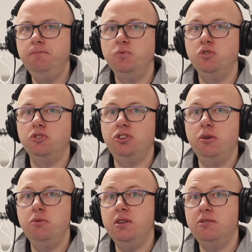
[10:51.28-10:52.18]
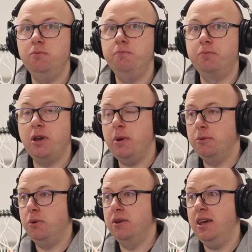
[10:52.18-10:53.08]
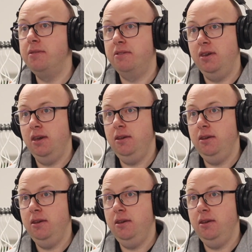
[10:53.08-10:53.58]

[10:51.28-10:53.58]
So this will come up to our 10th year.